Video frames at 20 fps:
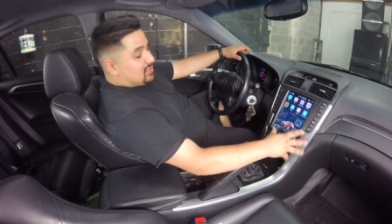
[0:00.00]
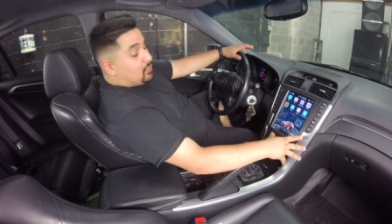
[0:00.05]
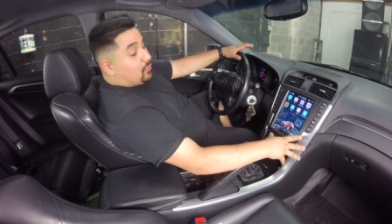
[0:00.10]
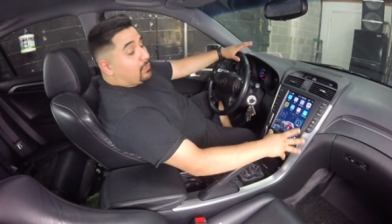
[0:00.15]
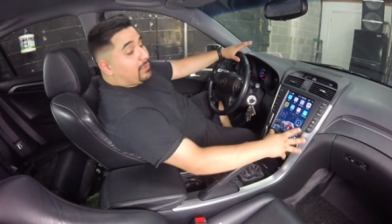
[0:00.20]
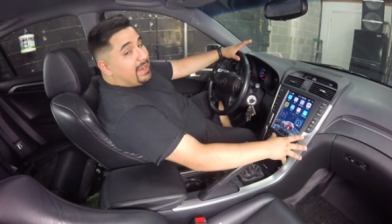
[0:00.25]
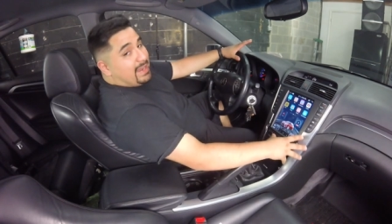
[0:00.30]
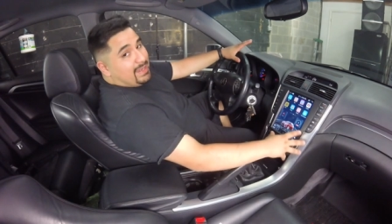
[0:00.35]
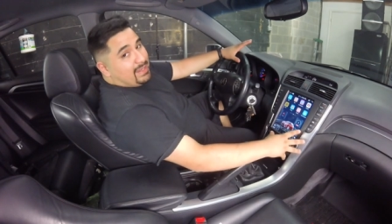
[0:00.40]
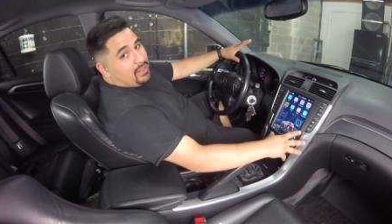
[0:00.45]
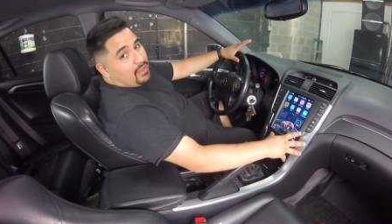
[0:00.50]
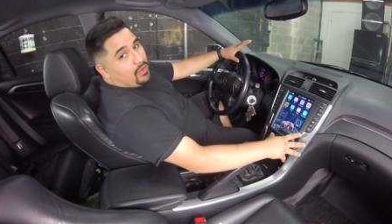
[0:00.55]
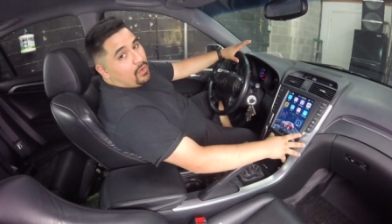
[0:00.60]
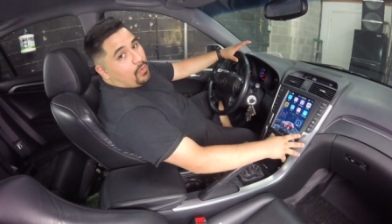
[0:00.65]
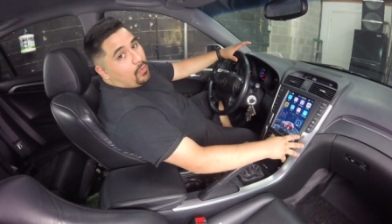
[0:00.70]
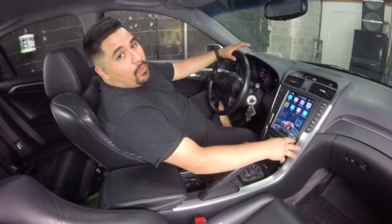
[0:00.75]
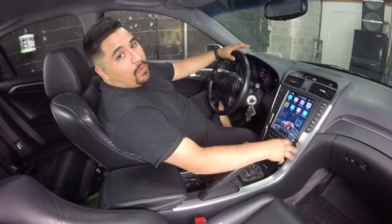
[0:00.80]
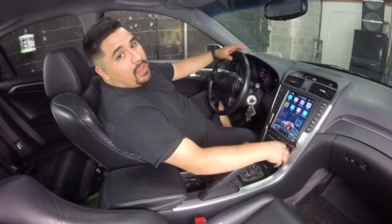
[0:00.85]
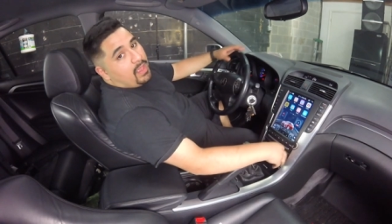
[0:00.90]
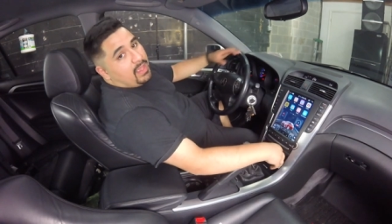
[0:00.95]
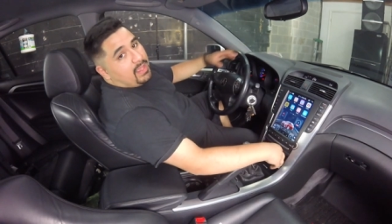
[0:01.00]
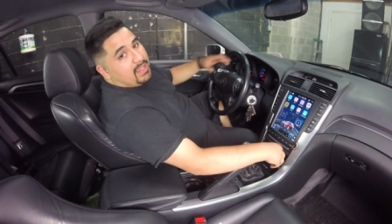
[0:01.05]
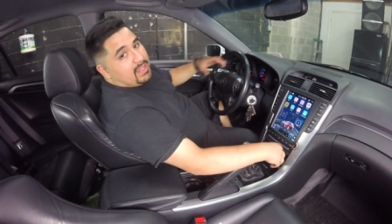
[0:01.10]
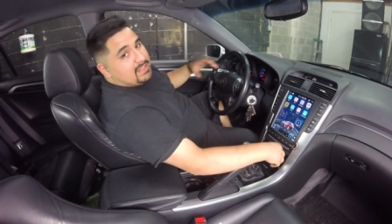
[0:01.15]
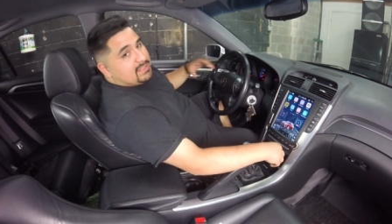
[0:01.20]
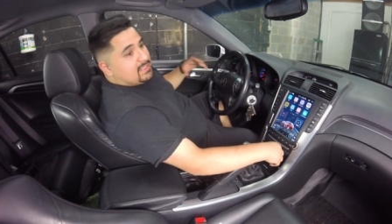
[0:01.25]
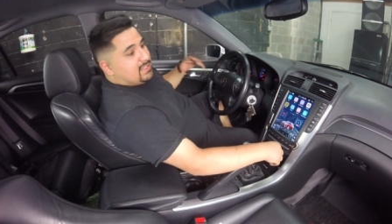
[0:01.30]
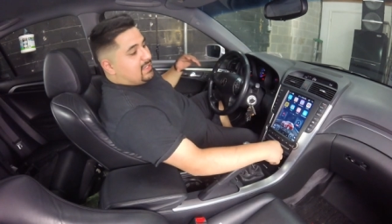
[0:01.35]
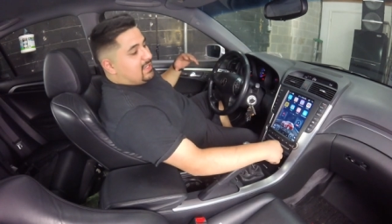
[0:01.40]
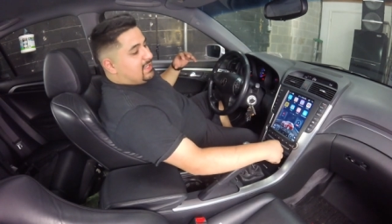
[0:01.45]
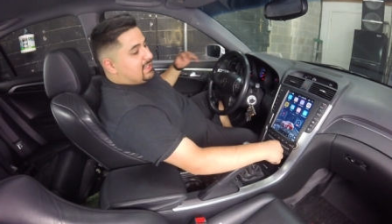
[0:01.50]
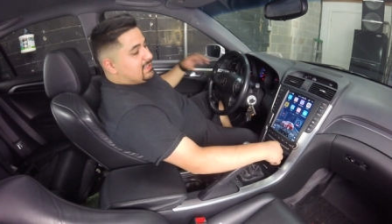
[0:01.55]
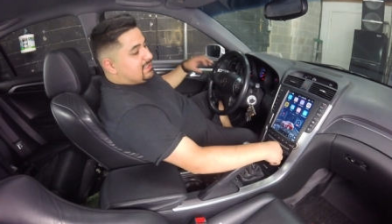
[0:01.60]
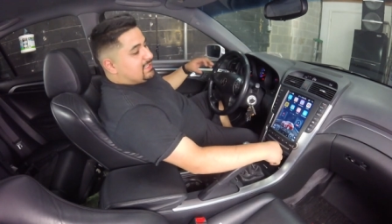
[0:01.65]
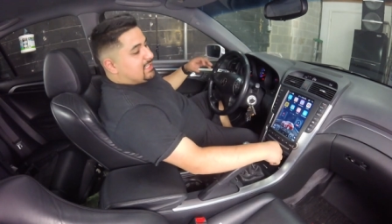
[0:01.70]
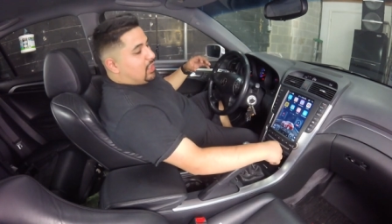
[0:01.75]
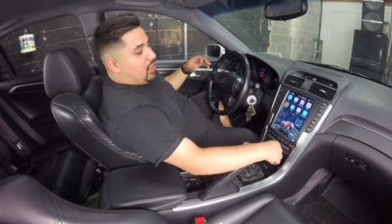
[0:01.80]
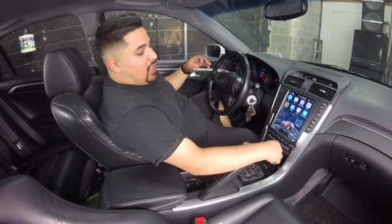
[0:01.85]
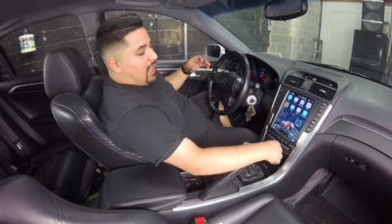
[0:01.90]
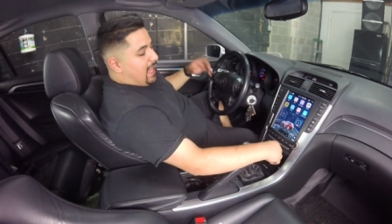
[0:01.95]
radio is an
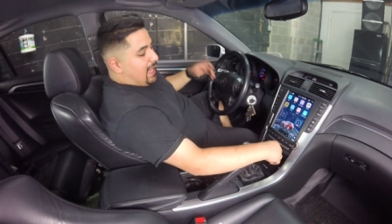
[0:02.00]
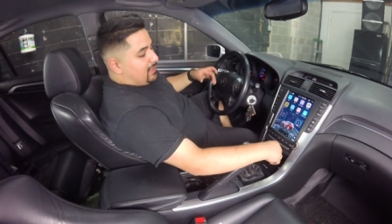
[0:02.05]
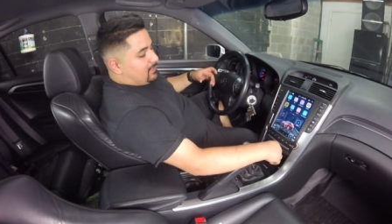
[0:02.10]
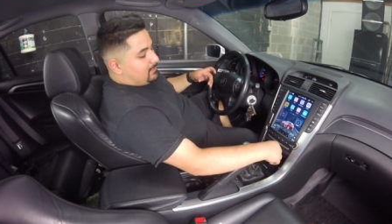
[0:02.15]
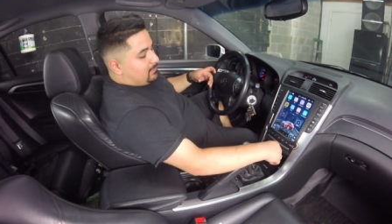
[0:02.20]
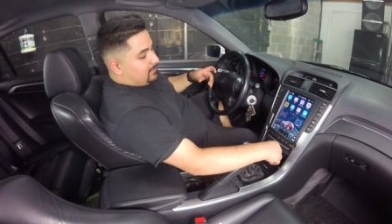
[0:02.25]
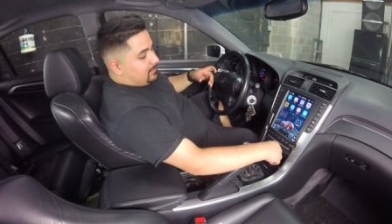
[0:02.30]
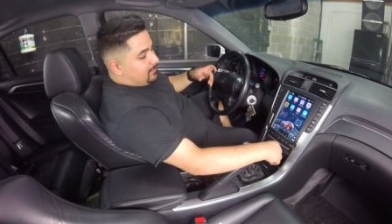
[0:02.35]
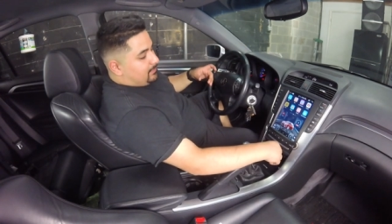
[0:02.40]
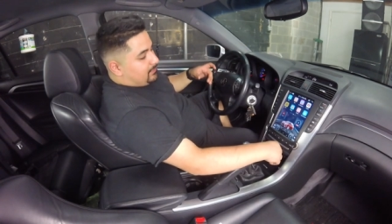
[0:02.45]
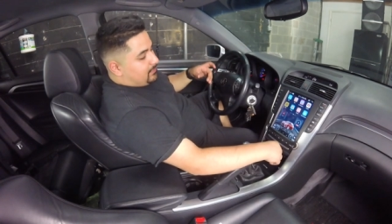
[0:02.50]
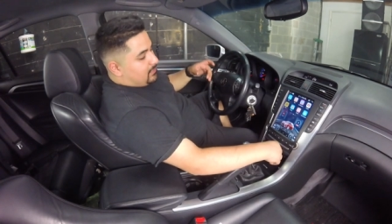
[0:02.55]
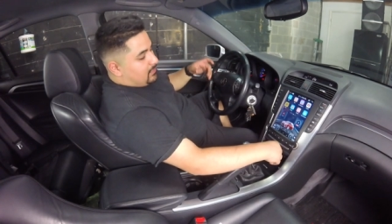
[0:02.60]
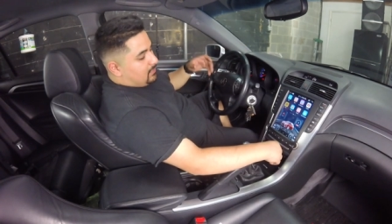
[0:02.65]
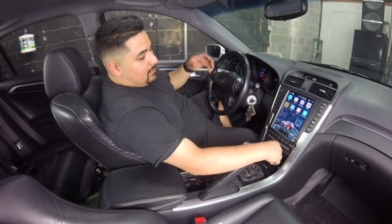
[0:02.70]
Intel Atom